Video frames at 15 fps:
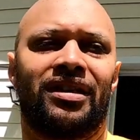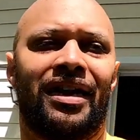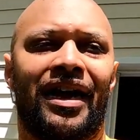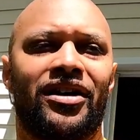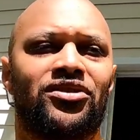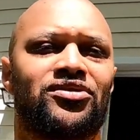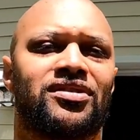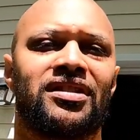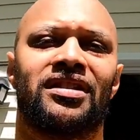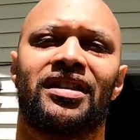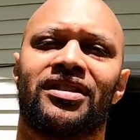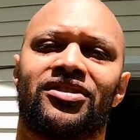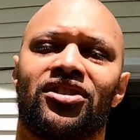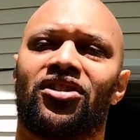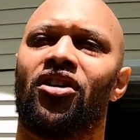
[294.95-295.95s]
I usually
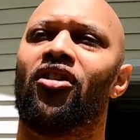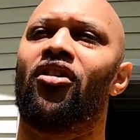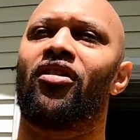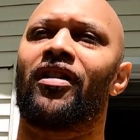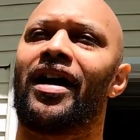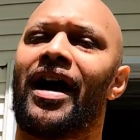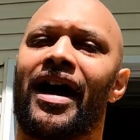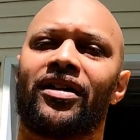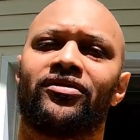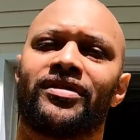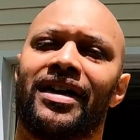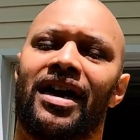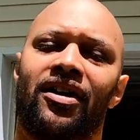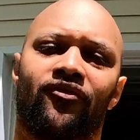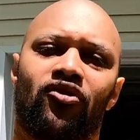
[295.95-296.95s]
let the car idle
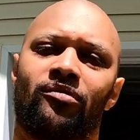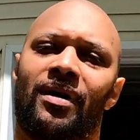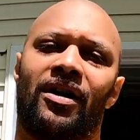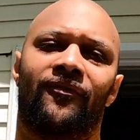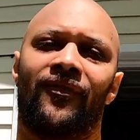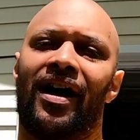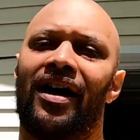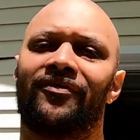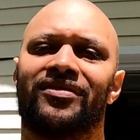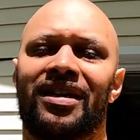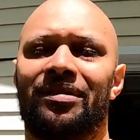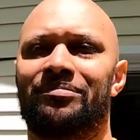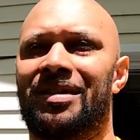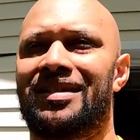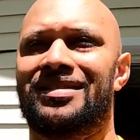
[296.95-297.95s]
down for about
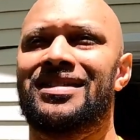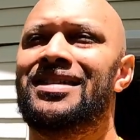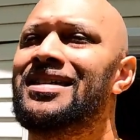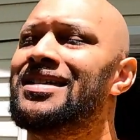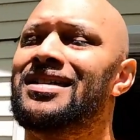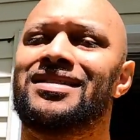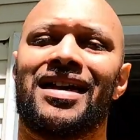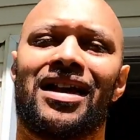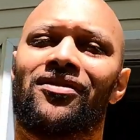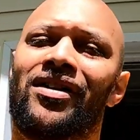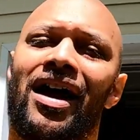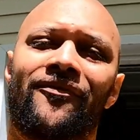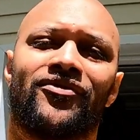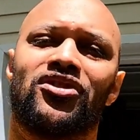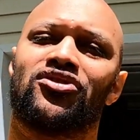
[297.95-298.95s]
5-10 minutes because I don't
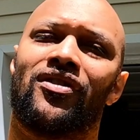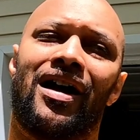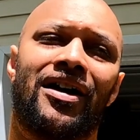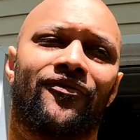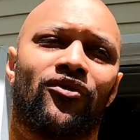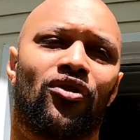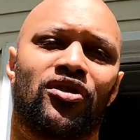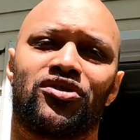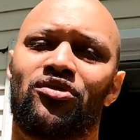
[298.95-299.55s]
have to drive far.